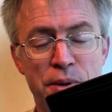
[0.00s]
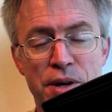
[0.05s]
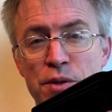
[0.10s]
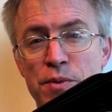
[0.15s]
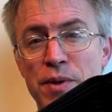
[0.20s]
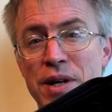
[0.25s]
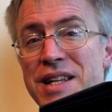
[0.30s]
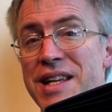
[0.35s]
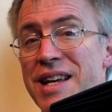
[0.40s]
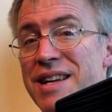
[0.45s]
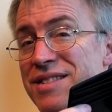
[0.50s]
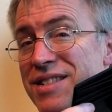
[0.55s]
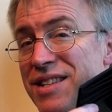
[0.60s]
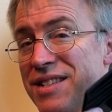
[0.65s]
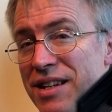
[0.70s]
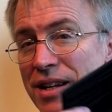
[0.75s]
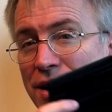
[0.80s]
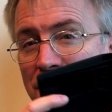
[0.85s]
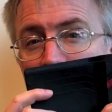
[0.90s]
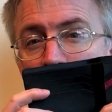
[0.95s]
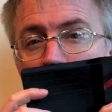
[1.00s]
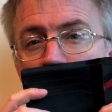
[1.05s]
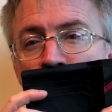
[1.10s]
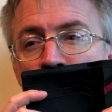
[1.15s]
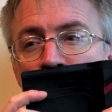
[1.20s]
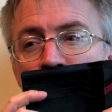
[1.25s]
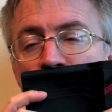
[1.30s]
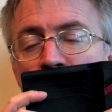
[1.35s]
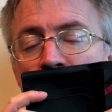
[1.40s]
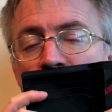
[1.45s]
by the way, yes, it
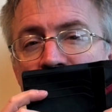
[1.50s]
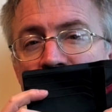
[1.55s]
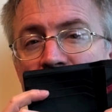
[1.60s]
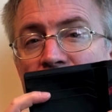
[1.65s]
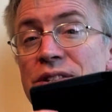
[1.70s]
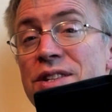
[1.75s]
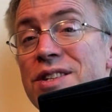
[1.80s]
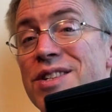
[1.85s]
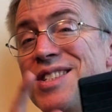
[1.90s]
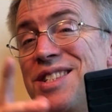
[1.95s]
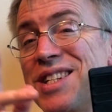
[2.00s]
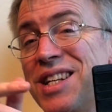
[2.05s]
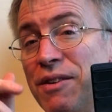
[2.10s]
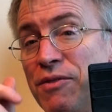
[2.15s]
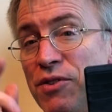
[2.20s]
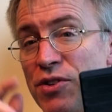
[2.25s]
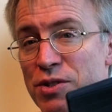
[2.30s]
passes the Steve